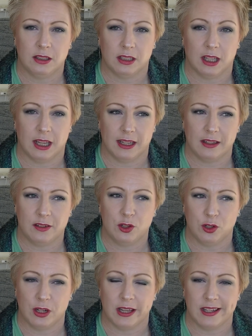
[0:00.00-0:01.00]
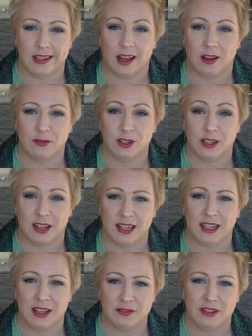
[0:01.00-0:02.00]
like 2 days after
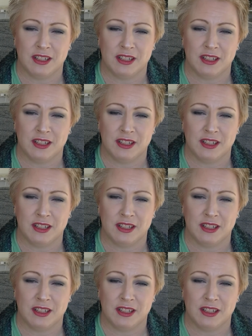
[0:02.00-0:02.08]
9/11.